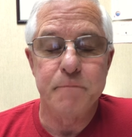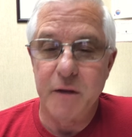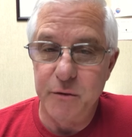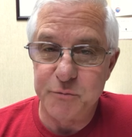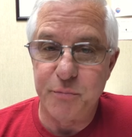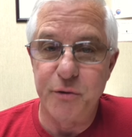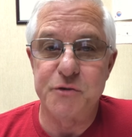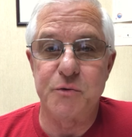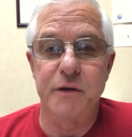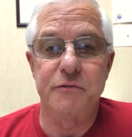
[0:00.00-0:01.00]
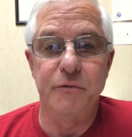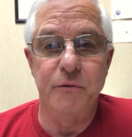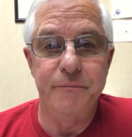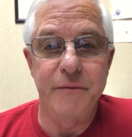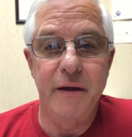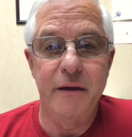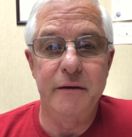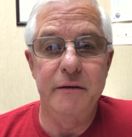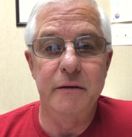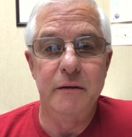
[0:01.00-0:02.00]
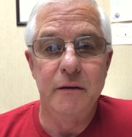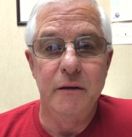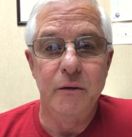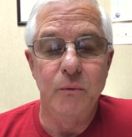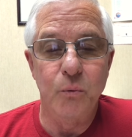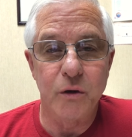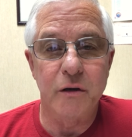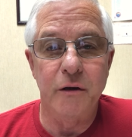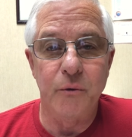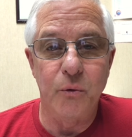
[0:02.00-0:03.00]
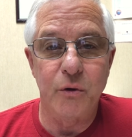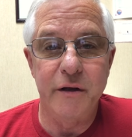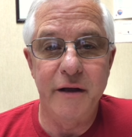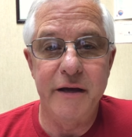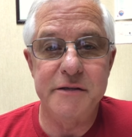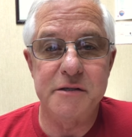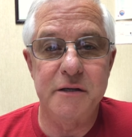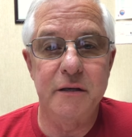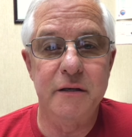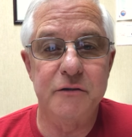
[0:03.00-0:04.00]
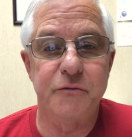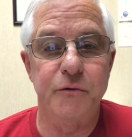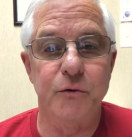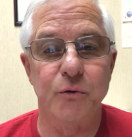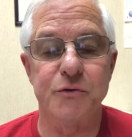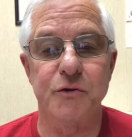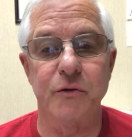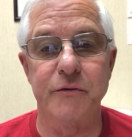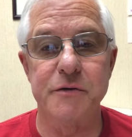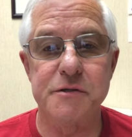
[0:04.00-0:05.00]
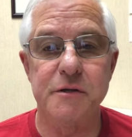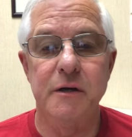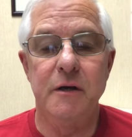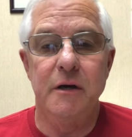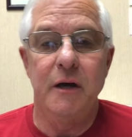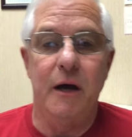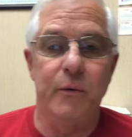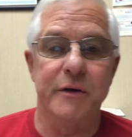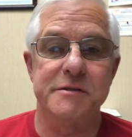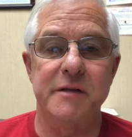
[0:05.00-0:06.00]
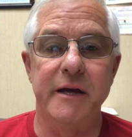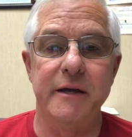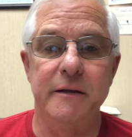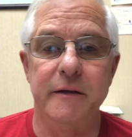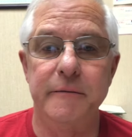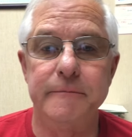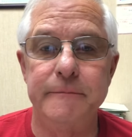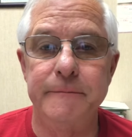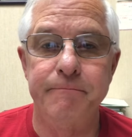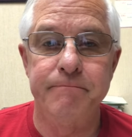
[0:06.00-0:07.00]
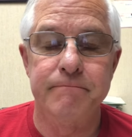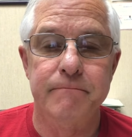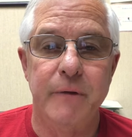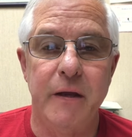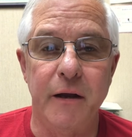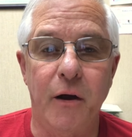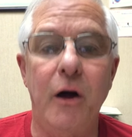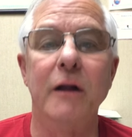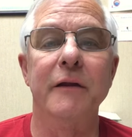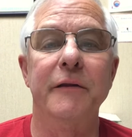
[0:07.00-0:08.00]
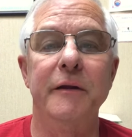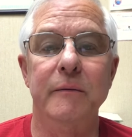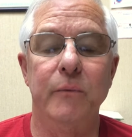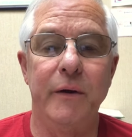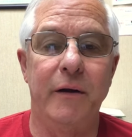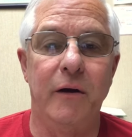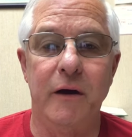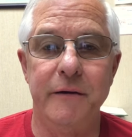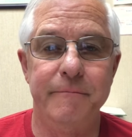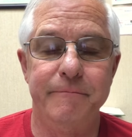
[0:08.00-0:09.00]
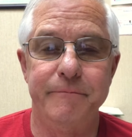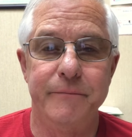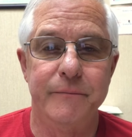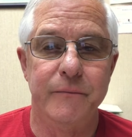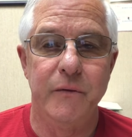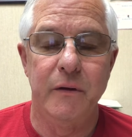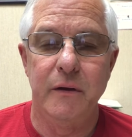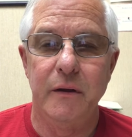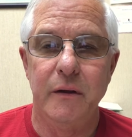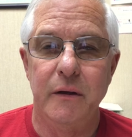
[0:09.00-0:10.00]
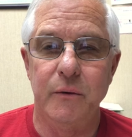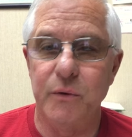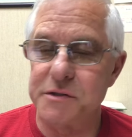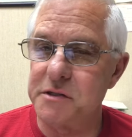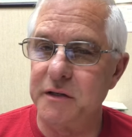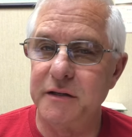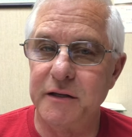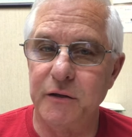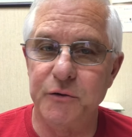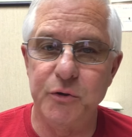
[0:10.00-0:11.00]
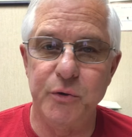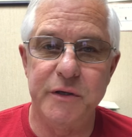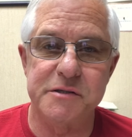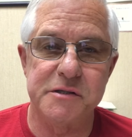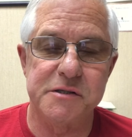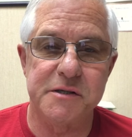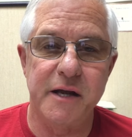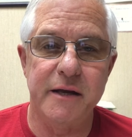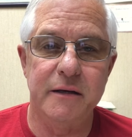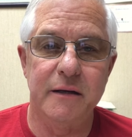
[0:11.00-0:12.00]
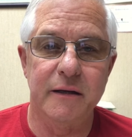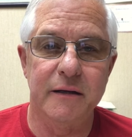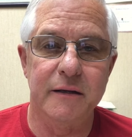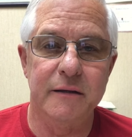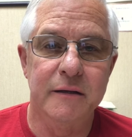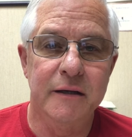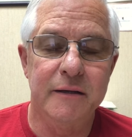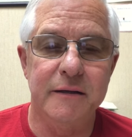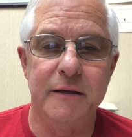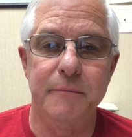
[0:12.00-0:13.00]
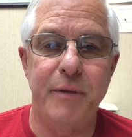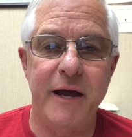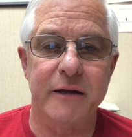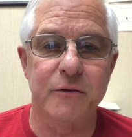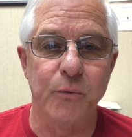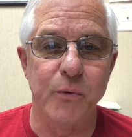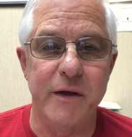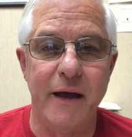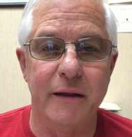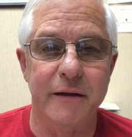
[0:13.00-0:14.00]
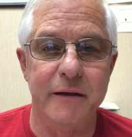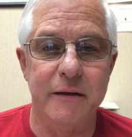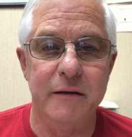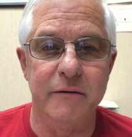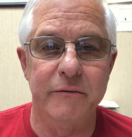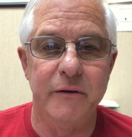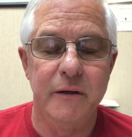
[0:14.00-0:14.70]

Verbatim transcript: it was pretty stressful. I had to work on organizing his funeral service. I want to say that in all of that went on, it wasn't until doing his estate and the, the impact, the reality of